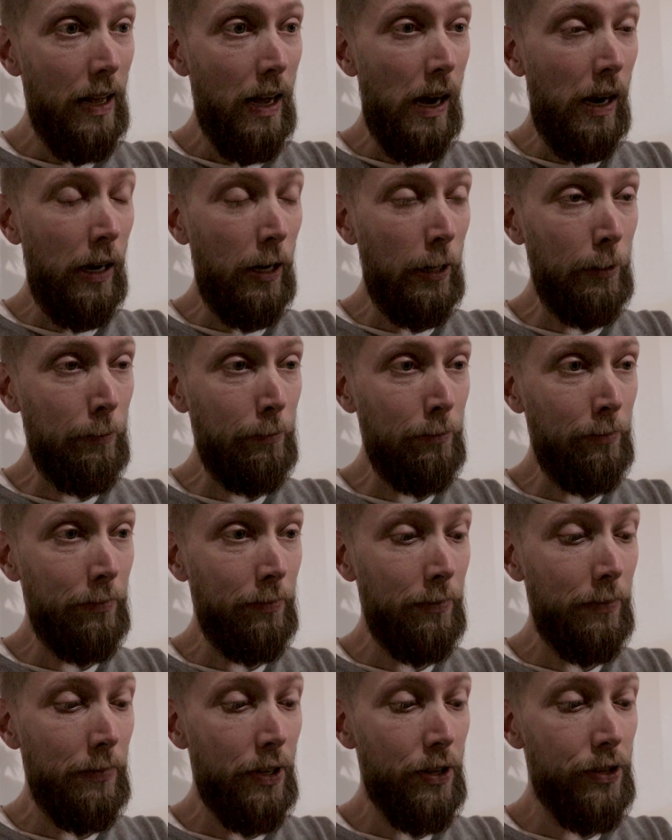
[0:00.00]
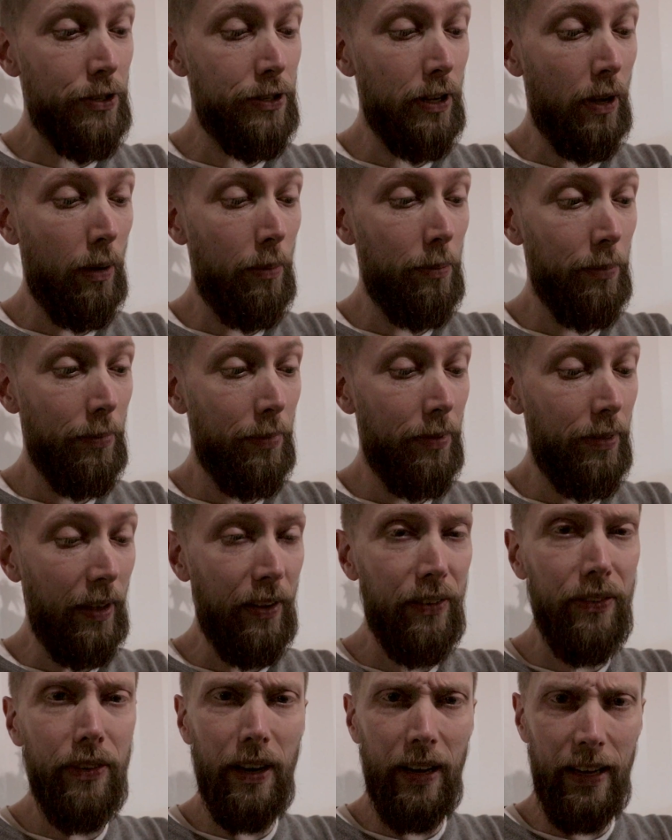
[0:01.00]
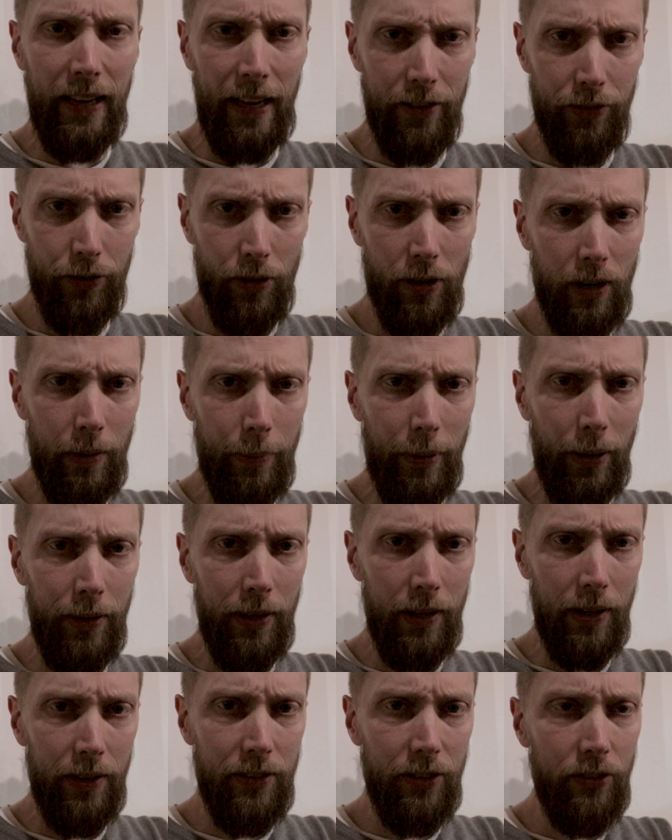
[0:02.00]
Um, some things that I can't talk about yet,